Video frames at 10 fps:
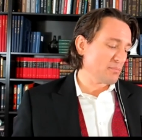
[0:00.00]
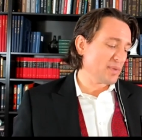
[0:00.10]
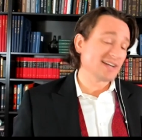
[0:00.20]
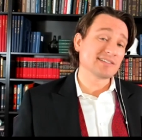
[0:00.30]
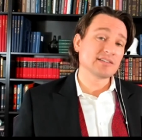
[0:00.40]

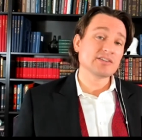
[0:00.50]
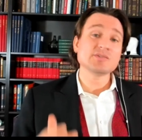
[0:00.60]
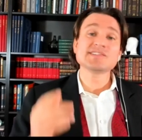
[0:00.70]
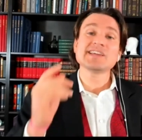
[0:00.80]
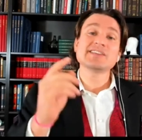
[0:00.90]
But you
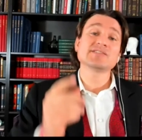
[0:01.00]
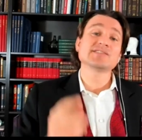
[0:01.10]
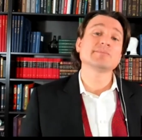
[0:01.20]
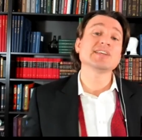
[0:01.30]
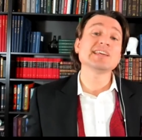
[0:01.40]
say there's
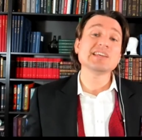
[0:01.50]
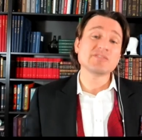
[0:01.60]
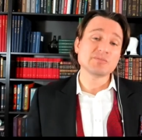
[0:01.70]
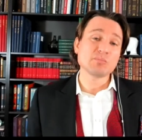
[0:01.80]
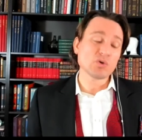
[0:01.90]
something
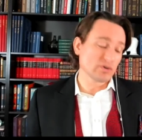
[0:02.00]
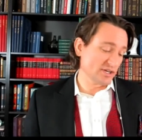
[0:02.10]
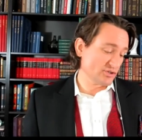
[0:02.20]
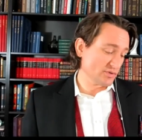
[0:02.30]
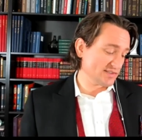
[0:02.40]
even more
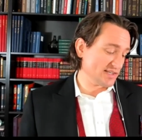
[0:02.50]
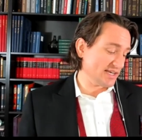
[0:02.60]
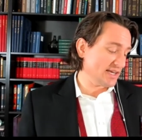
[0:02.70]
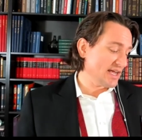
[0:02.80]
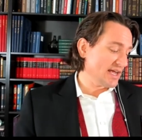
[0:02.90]

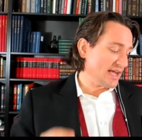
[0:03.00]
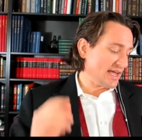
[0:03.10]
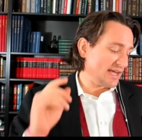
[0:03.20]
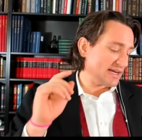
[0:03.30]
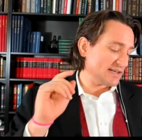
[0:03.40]
interesting,
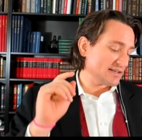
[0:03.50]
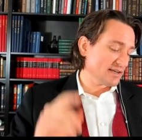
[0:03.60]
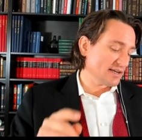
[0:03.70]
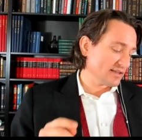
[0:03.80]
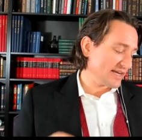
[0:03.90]
and
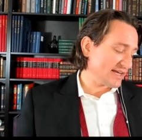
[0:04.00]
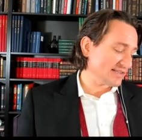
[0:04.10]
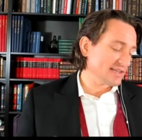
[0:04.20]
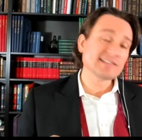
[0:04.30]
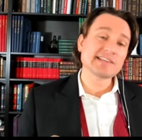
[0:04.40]
that
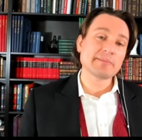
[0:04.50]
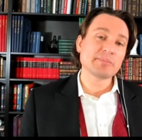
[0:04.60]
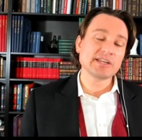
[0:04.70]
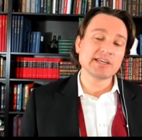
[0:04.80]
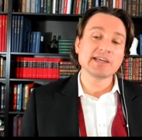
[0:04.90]
is
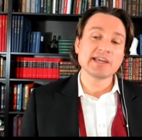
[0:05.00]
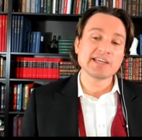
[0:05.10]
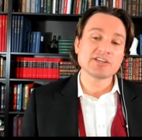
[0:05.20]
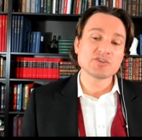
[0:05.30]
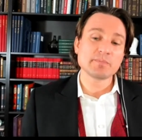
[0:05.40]
happening
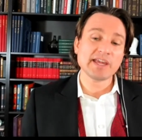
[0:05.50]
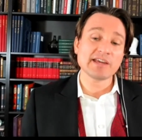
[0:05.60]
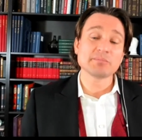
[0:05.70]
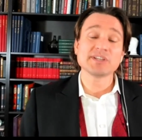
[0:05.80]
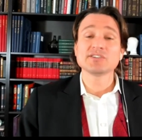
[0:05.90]
in
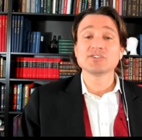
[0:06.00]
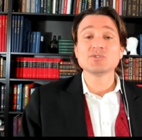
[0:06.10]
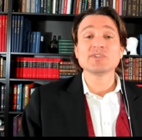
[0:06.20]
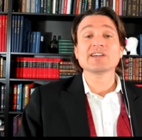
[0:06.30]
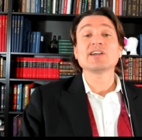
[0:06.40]
Japan. But to
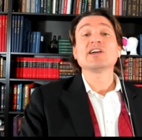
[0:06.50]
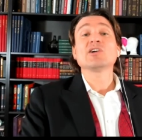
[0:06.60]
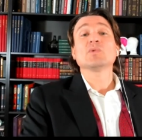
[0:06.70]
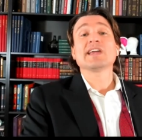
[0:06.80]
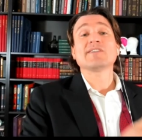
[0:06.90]
do that,
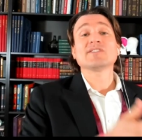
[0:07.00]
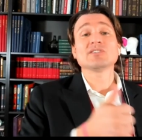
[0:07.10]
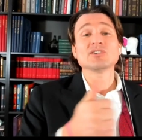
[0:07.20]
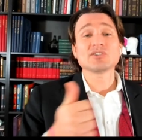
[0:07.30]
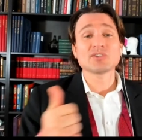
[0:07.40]
we have to
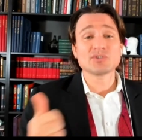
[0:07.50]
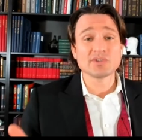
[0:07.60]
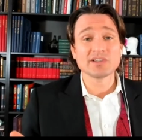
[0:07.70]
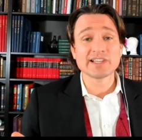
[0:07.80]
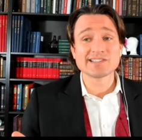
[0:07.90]
look through
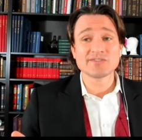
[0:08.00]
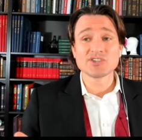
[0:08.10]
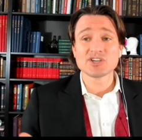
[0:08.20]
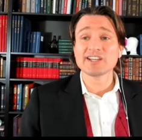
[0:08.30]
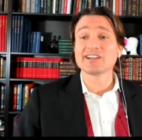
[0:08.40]
the lens of
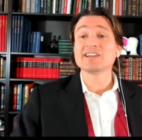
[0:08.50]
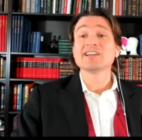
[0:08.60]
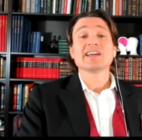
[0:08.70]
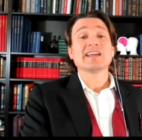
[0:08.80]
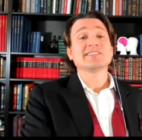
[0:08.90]
China.
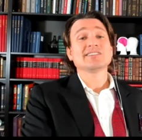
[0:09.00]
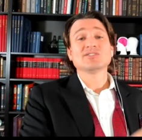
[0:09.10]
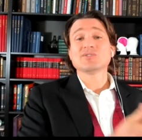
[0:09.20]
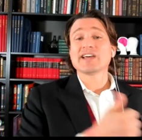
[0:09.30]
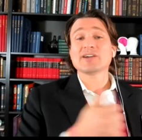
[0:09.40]
And to
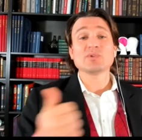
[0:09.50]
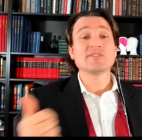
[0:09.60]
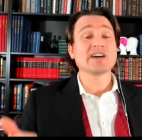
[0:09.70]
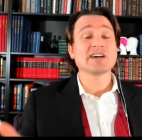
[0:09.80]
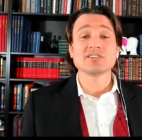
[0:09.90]
do that, we've
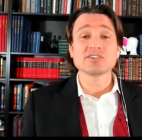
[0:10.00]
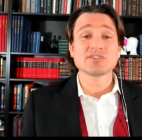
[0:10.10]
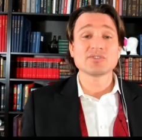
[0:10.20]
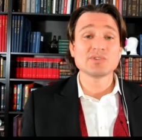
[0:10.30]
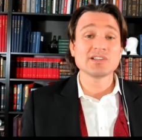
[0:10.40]
got to look
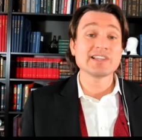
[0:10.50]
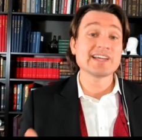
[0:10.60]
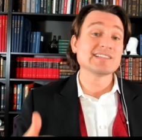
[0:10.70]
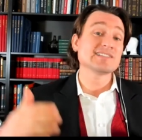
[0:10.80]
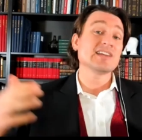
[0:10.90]
through the
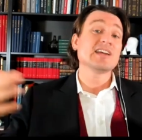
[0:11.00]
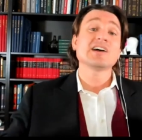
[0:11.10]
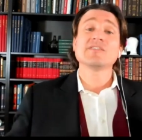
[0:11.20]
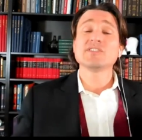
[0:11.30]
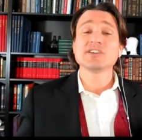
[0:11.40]
lens
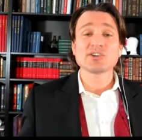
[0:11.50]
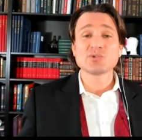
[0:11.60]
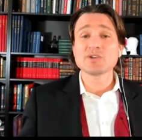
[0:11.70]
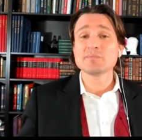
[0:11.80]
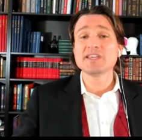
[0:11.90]
of the
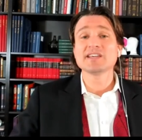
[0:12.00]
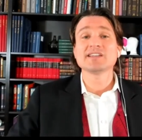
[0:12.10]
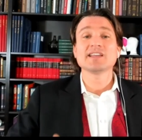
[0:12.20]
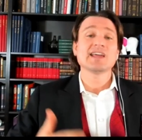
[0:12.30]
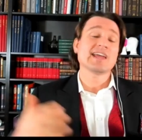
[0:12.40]

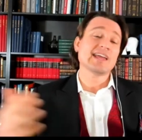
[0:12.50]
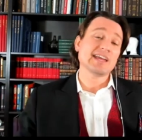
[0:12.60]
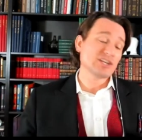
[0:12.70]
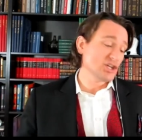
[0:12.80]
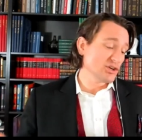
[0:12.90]
Caribbean
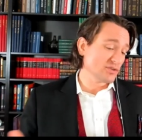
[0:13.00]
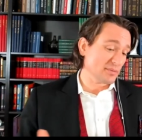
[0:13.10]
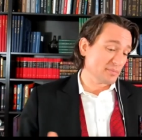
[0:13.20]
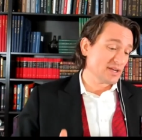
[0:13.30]
and Europe.